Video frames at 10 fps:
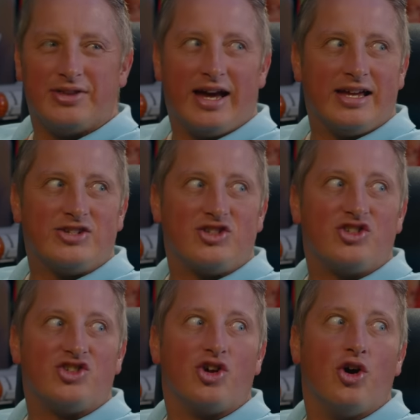in that is
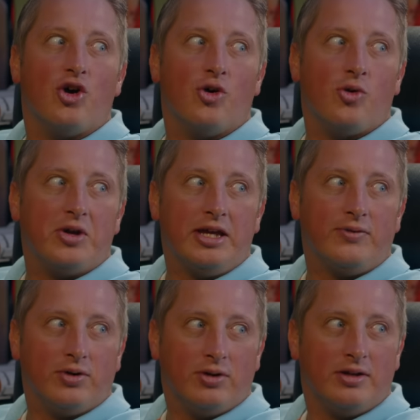so
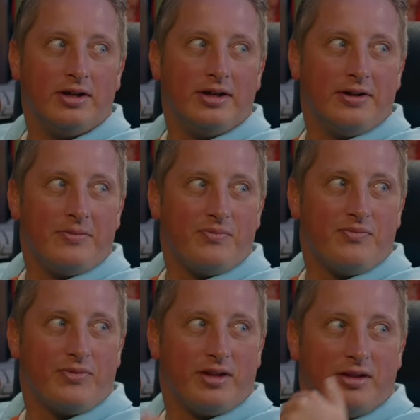evil.
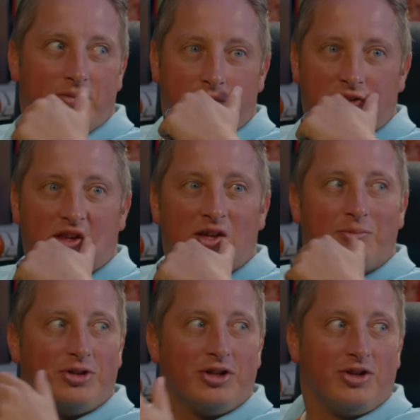Incredibly. But the
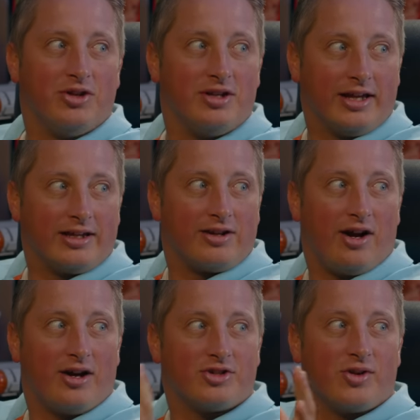but the good like
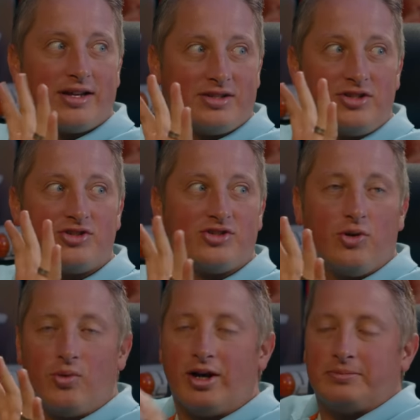contrasts it
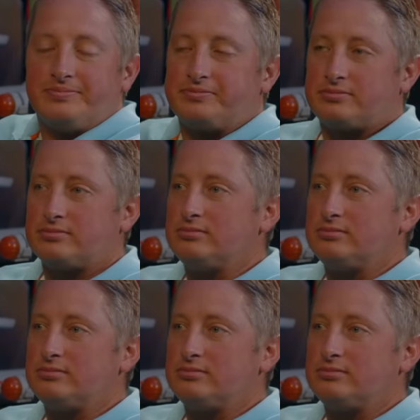so well. Yeah.